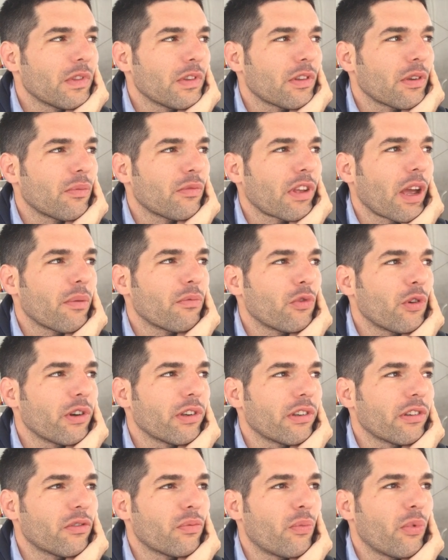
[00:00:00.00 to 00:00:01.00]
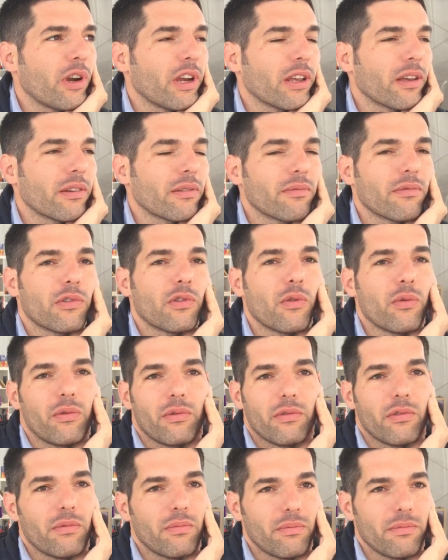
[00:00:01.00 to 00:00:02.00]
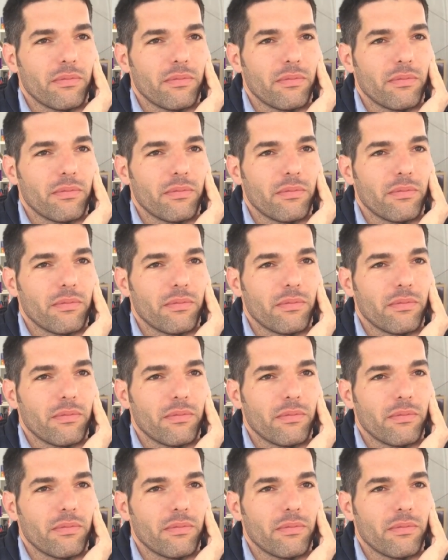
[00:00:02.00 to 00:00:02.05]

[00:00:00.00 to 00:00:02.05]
sometime during the spring, soon.